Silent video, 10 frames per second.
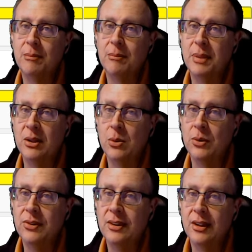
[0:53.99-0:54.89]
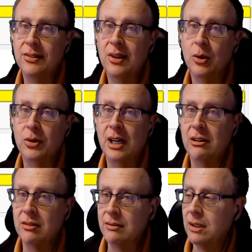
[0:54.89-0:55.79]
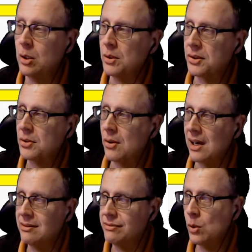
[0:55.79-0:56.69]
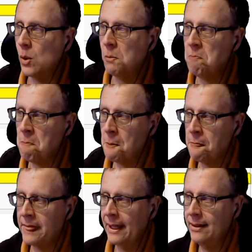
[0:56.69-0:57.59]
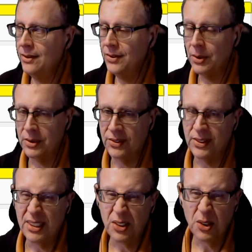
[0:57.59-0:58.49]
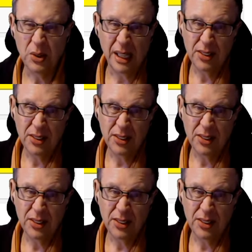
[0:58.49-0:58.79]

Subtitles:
because there's no current flowing through R4. So I just need to do that.